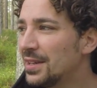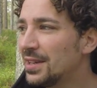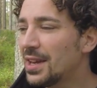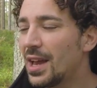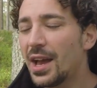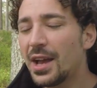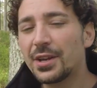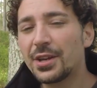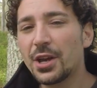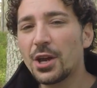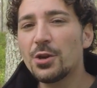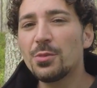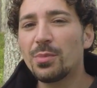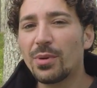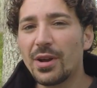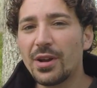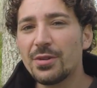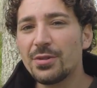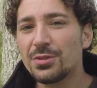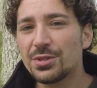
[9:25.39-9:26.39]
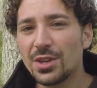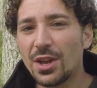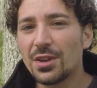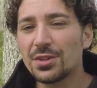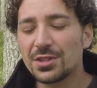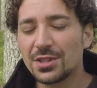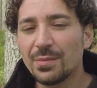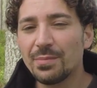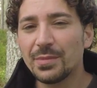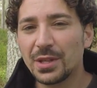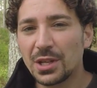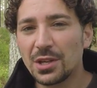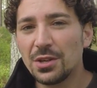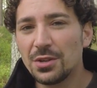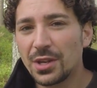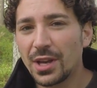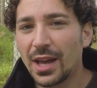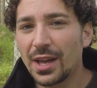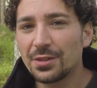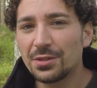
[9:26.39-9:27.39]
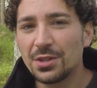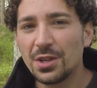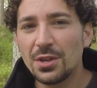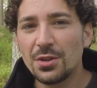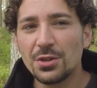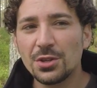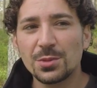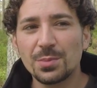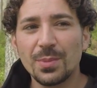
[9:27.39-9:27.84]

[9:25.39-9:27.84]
yeah, GoPros are something you can use,